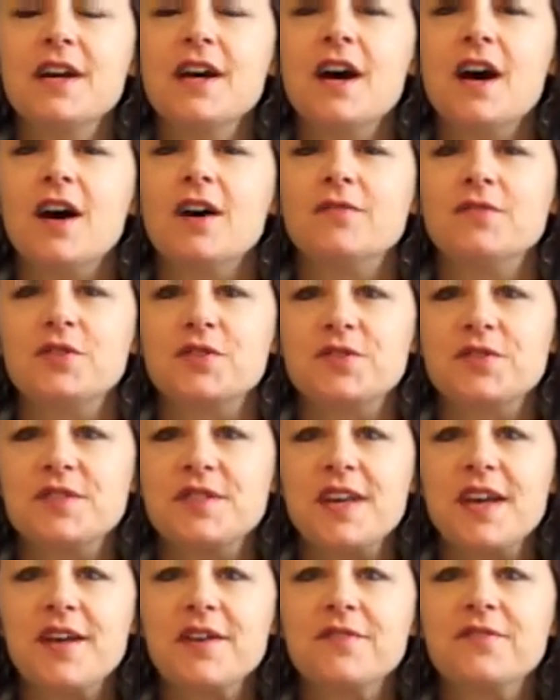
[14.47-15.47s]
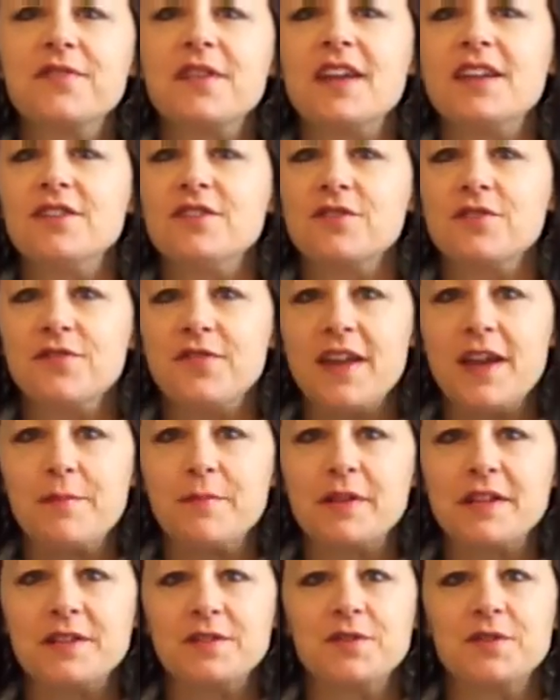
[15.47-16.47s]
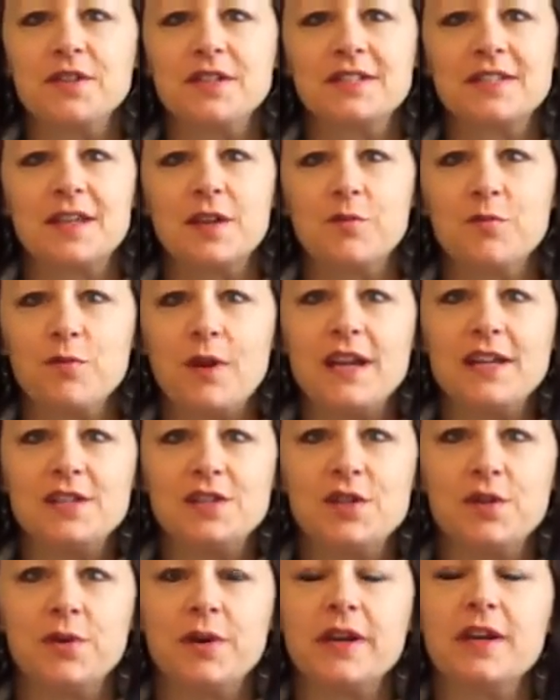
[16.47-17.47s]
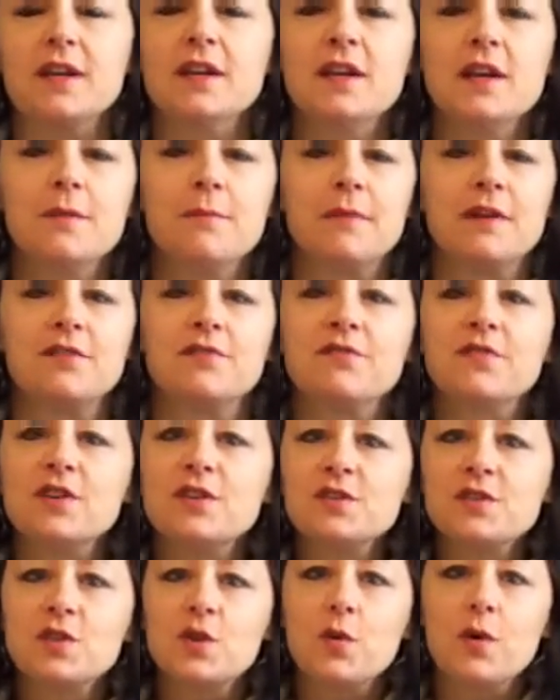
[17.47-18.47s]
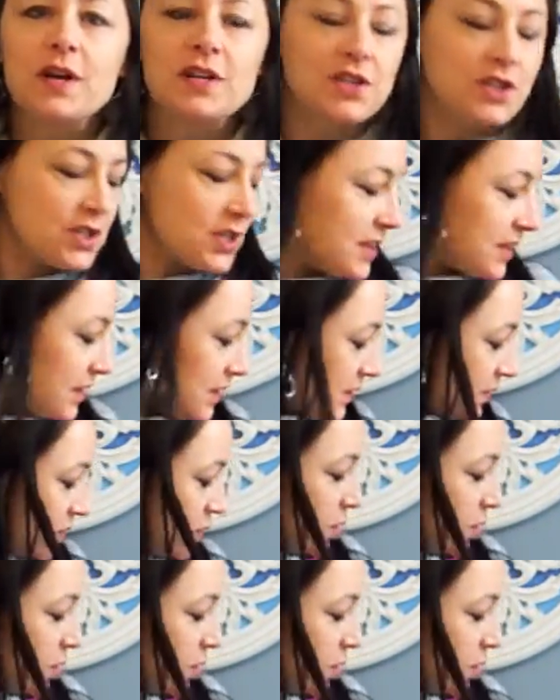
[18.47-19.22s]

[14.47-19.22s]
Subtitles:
of yourself and your family. So let's get right to it. My first question is,